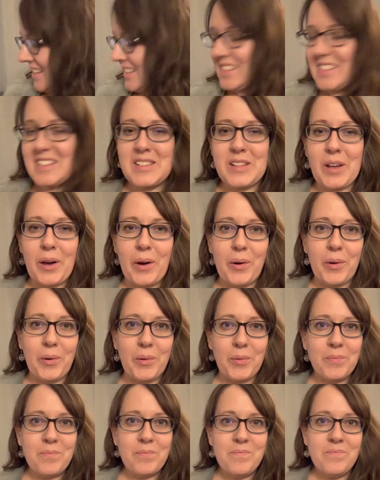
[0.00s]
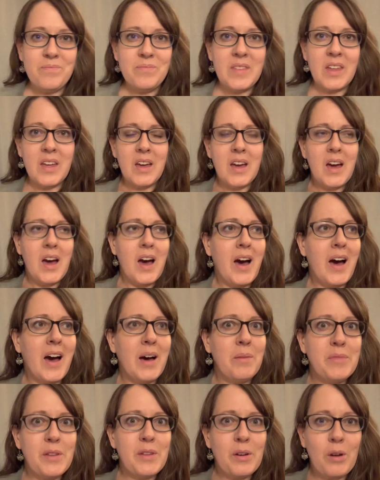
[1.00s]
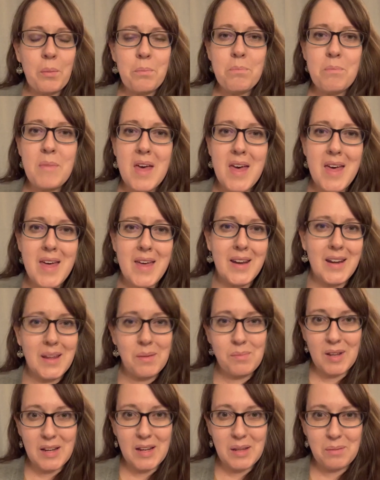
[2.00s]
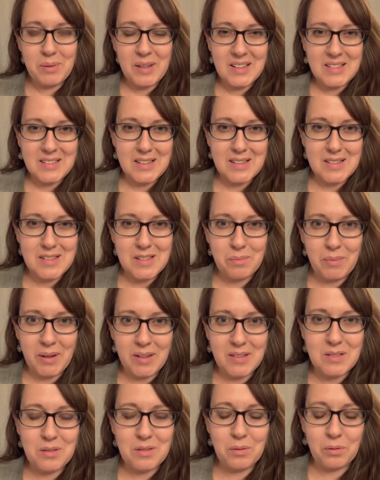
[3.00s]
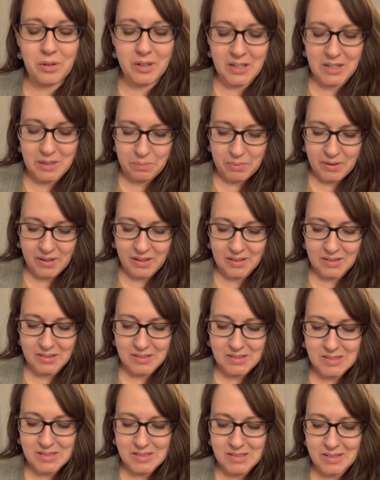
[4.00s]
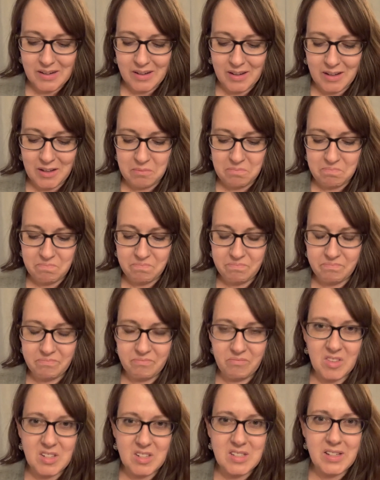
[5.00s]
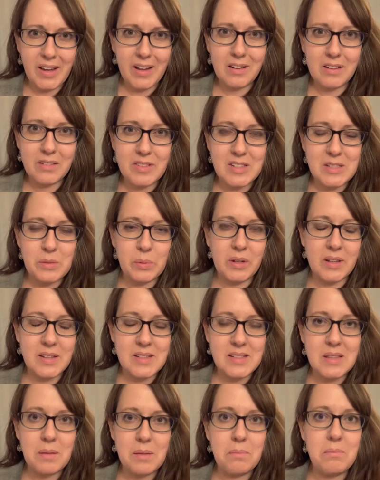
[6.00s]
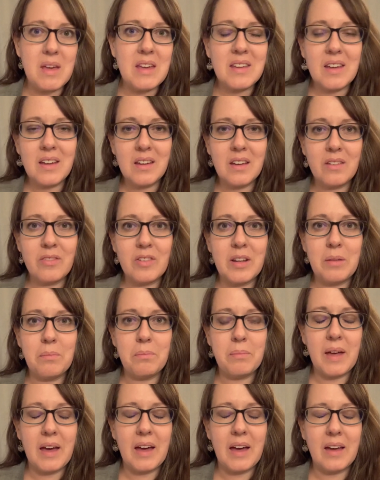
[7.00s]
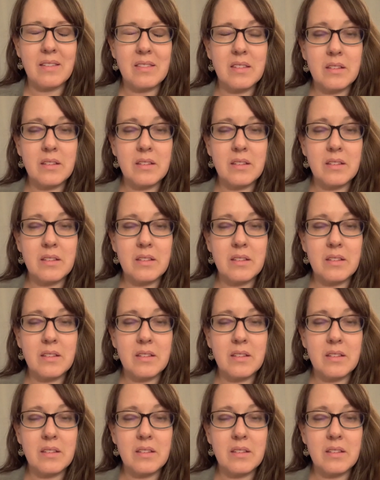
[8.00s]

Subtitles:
So there are many pieces to my story, but the title of this one is The Making of an Empath.